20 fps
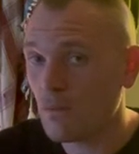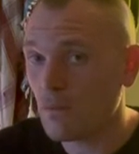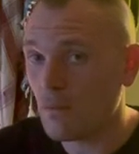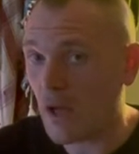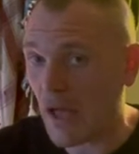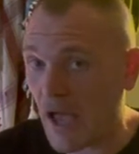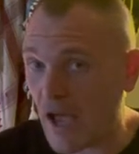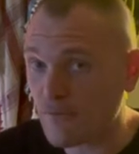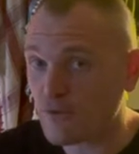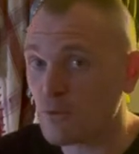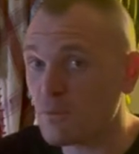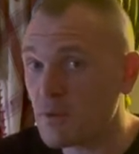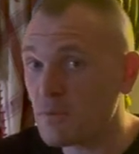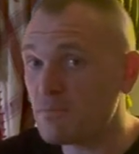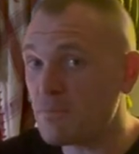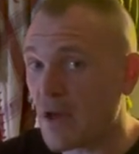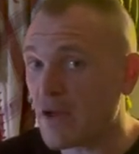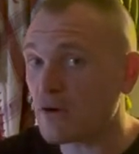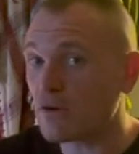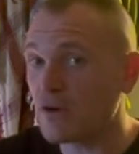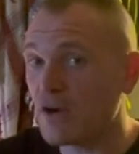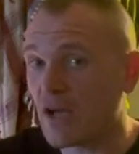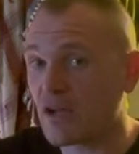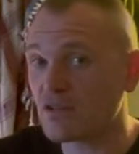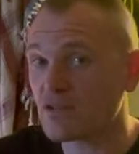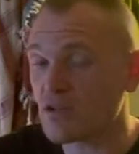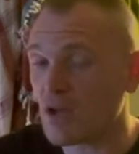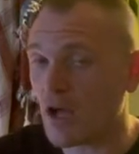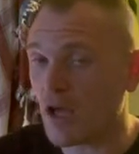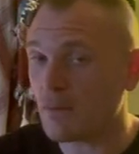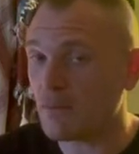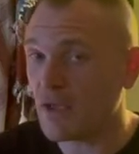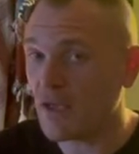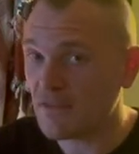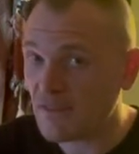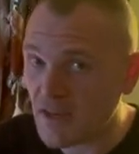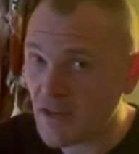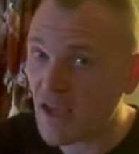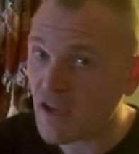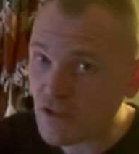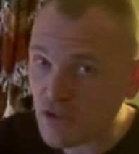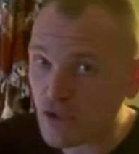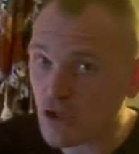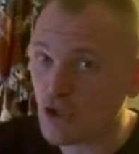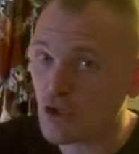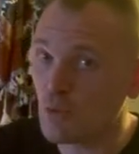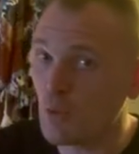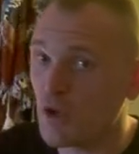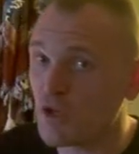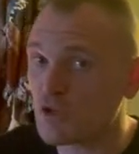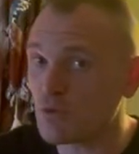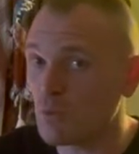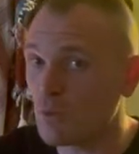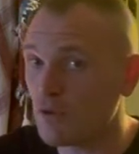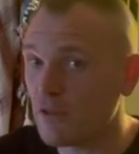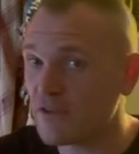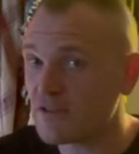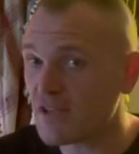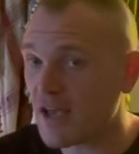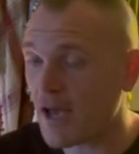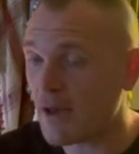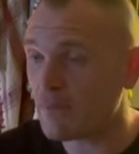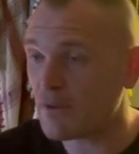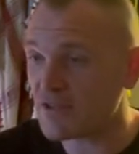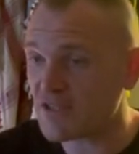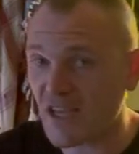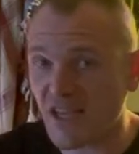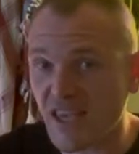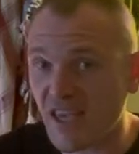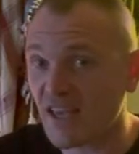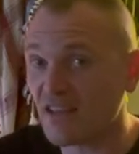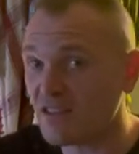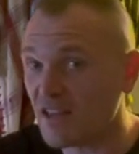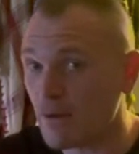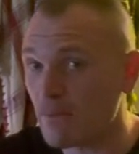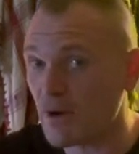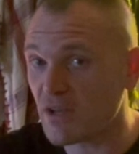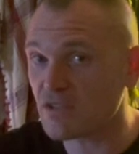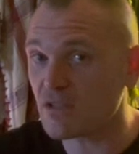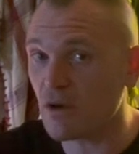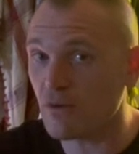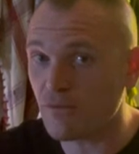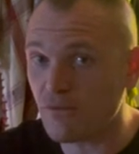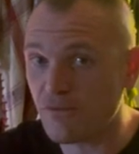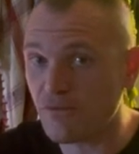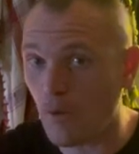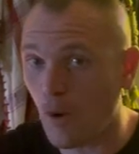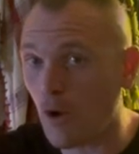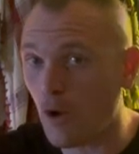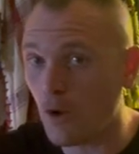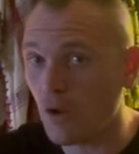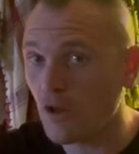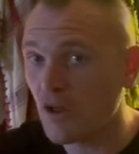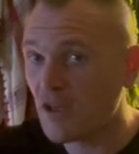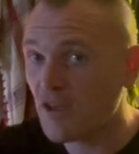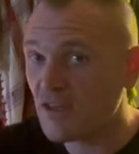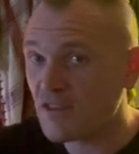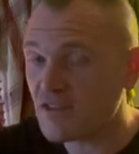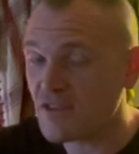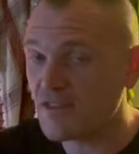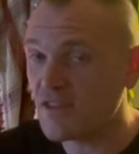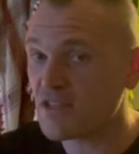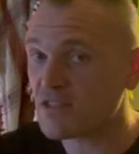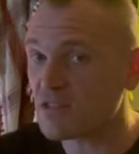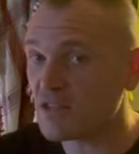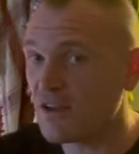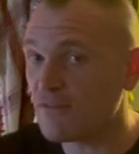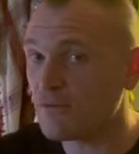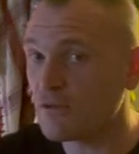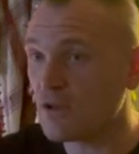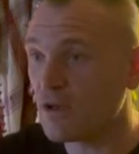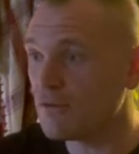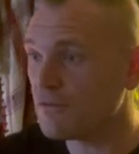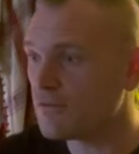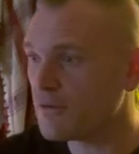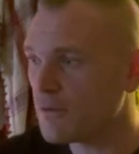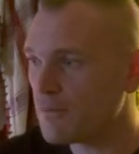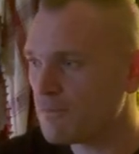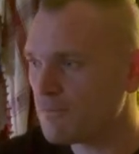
I have to be better next time in the next situation where this happens. I can't let myself fall to this level of